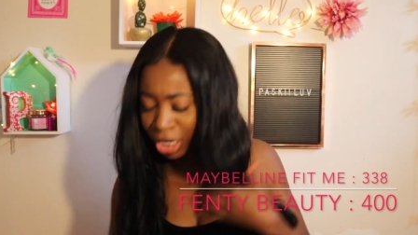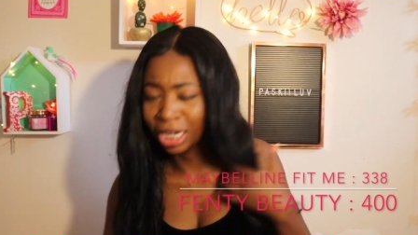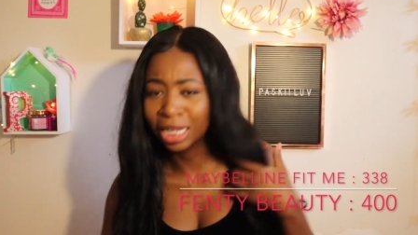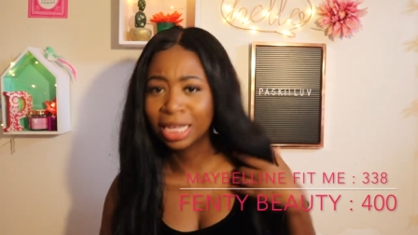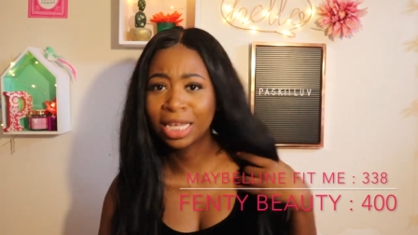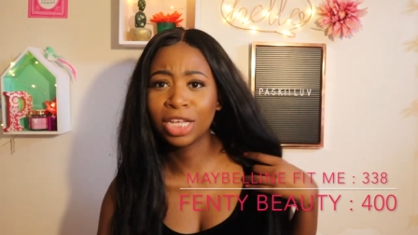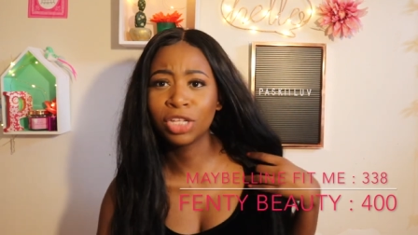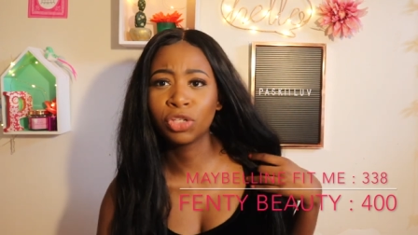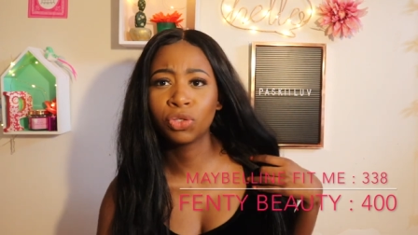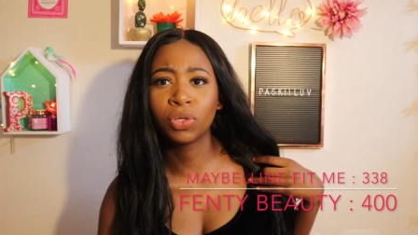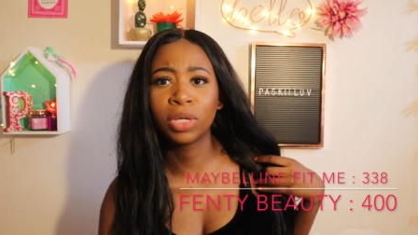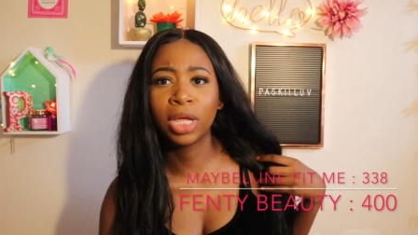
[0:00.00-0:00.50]
in
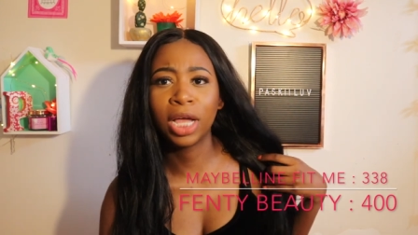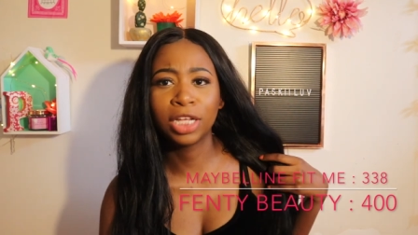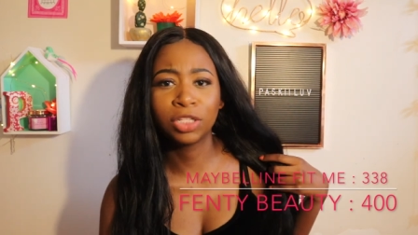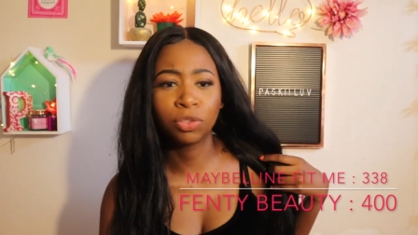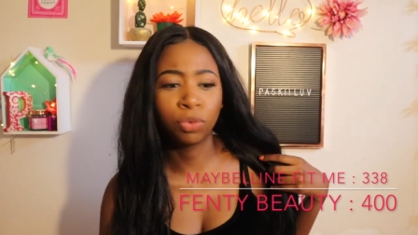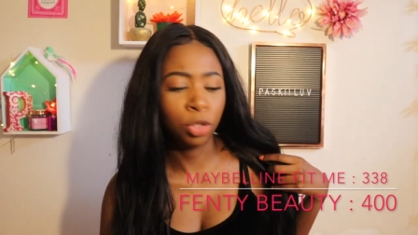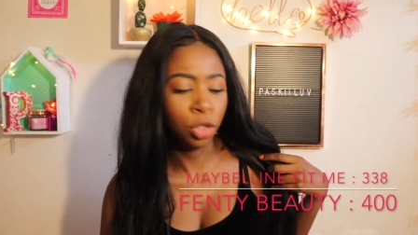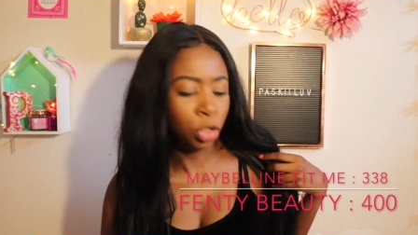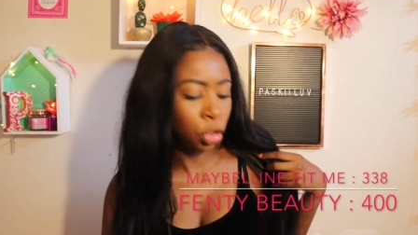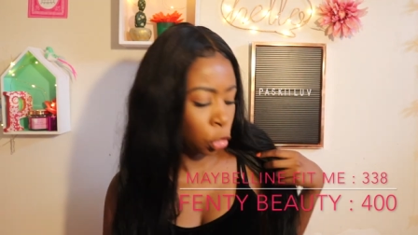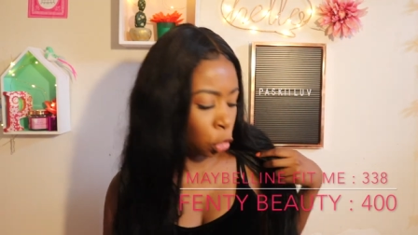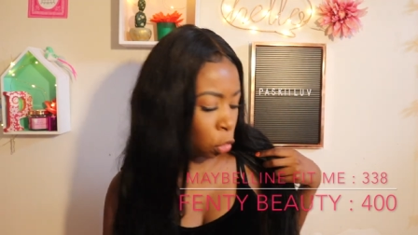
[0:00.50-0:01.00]
case you guys
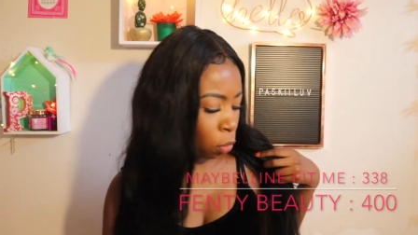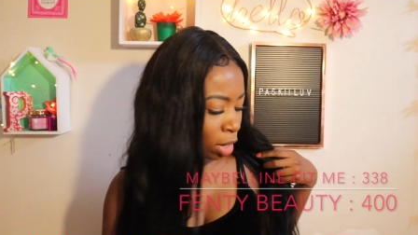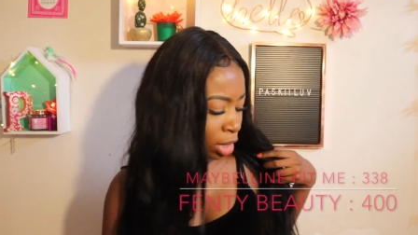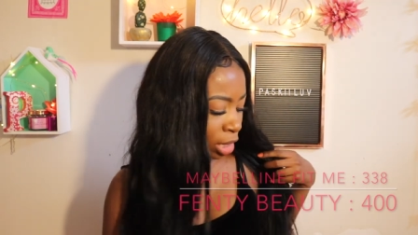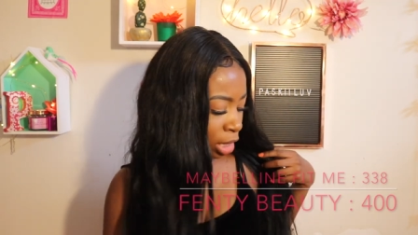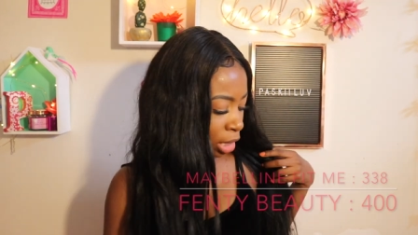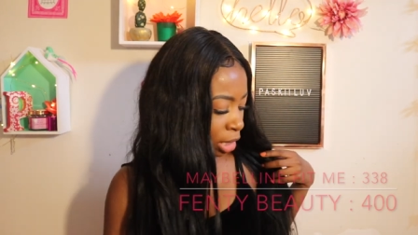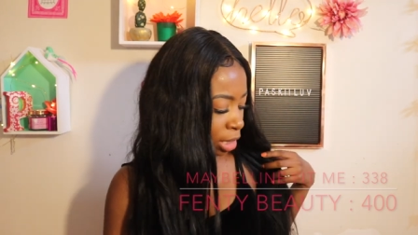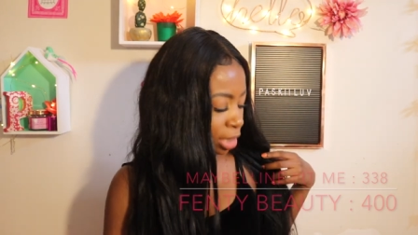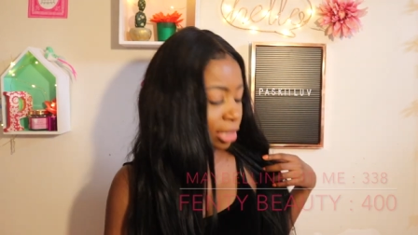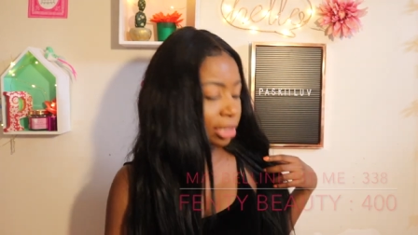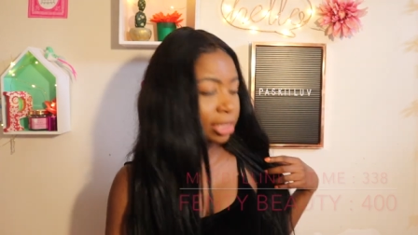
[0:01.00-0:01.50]
want to know what
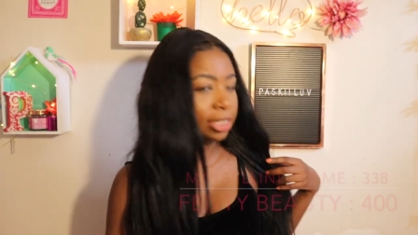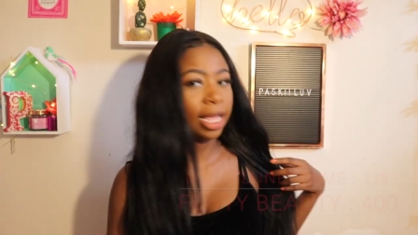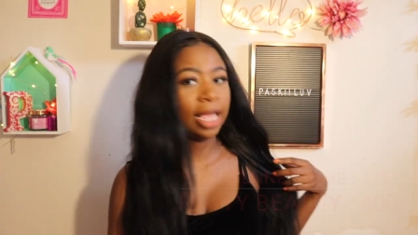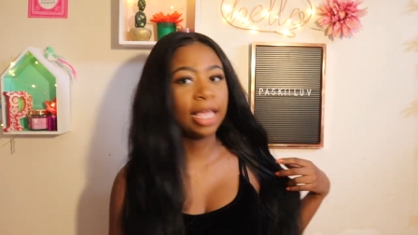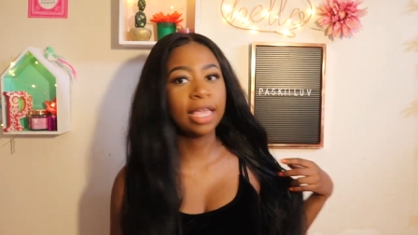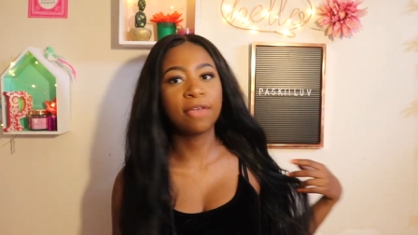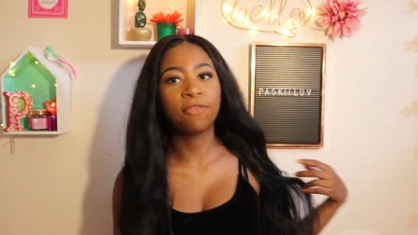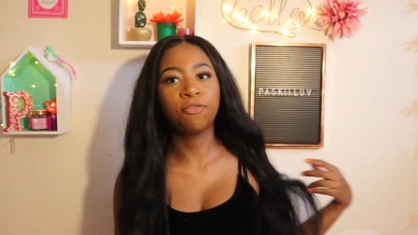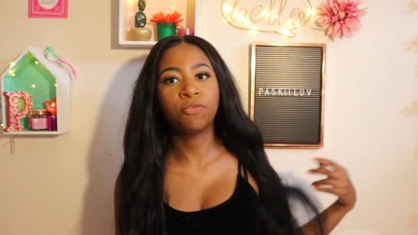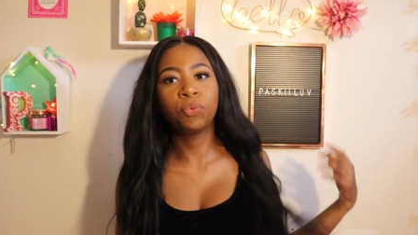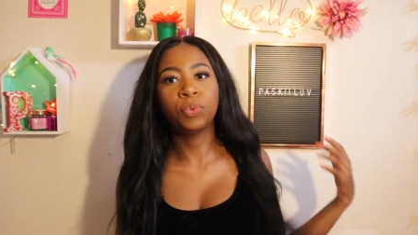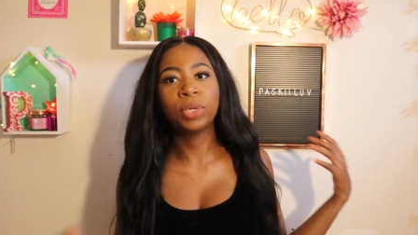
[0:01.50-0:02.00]
it looks
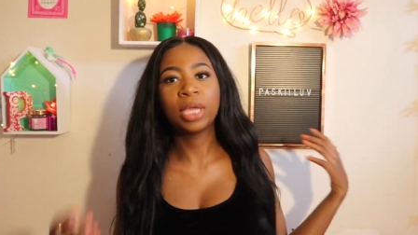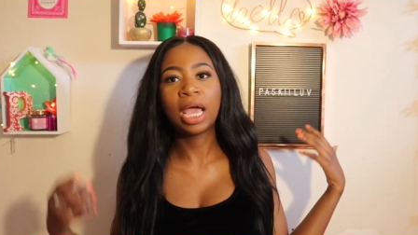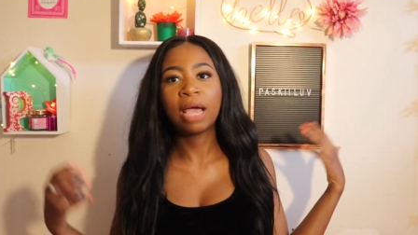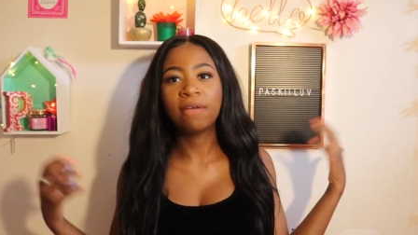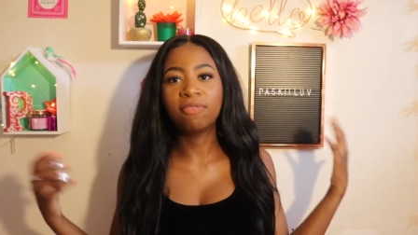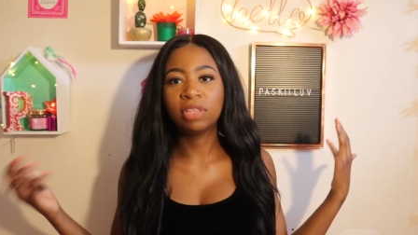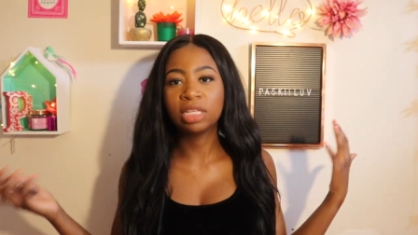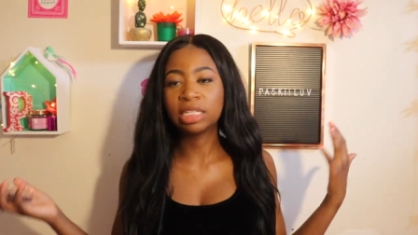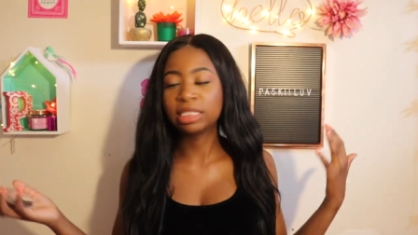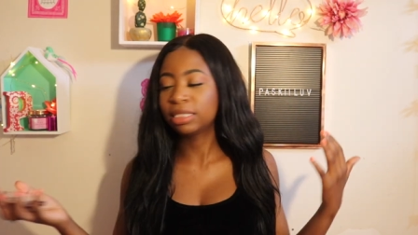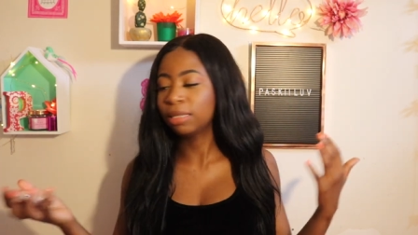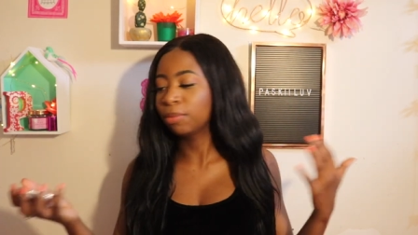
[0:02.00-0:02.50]
like if we
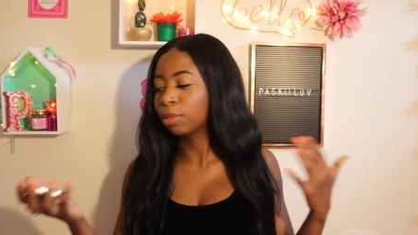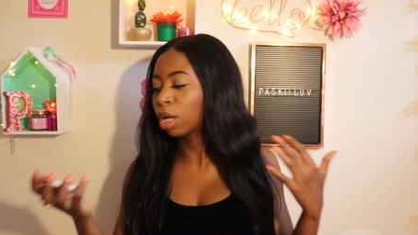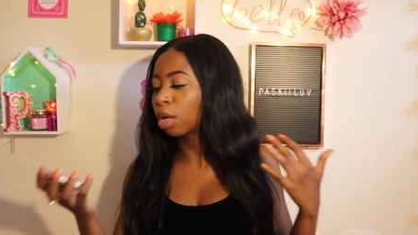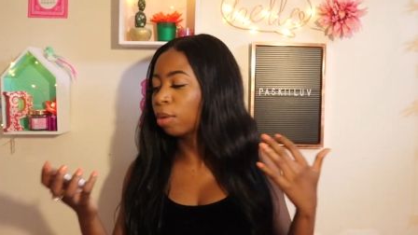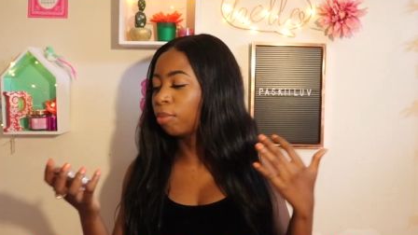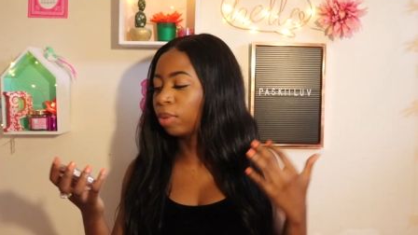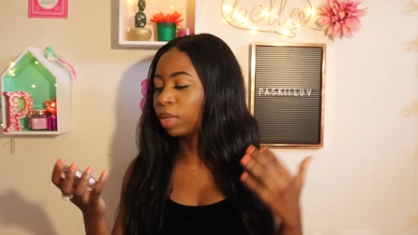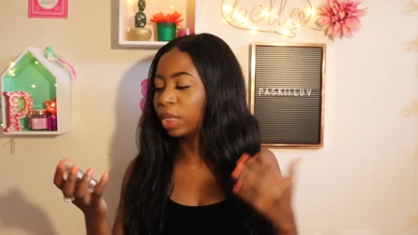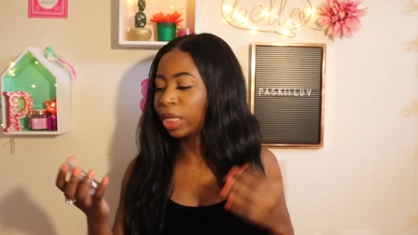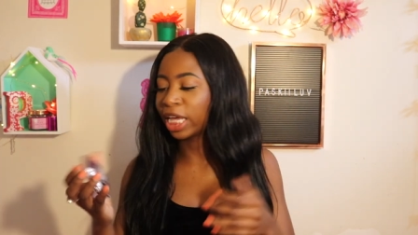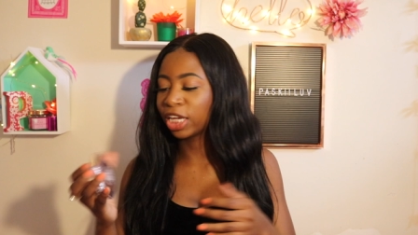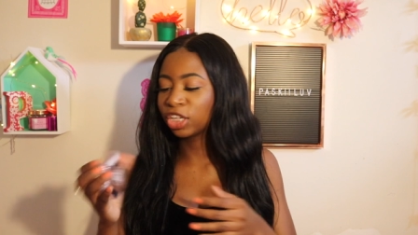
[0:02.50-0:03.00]
have the same
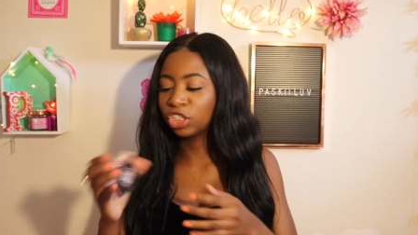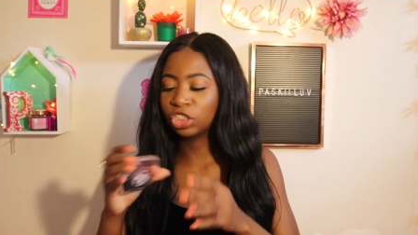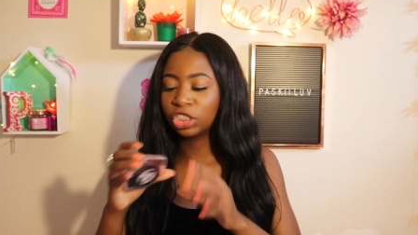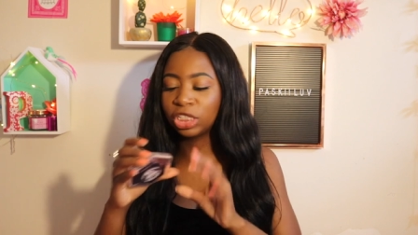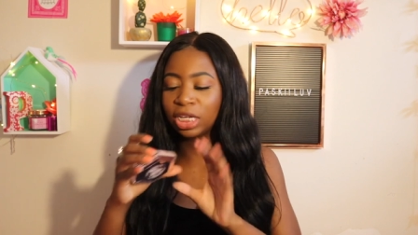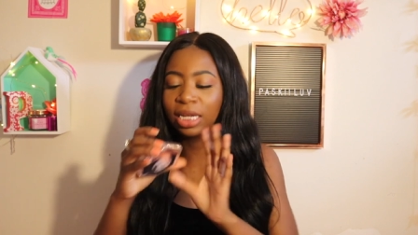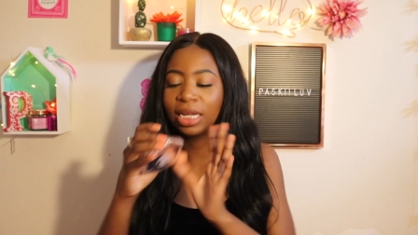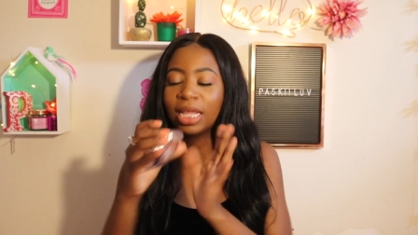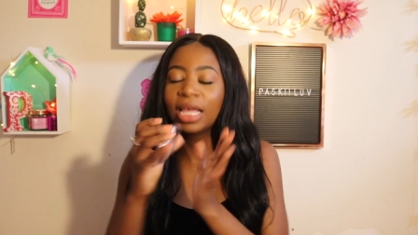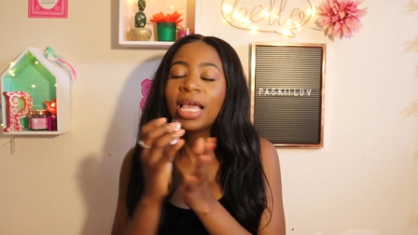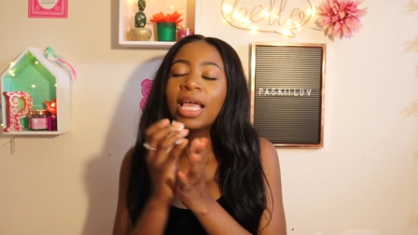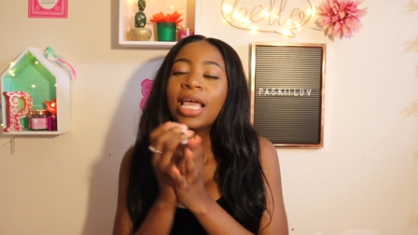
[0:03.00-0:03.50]

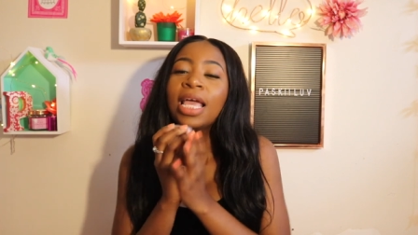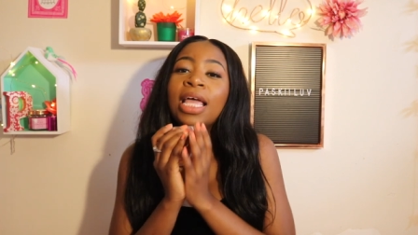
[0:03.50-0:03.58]
complexion.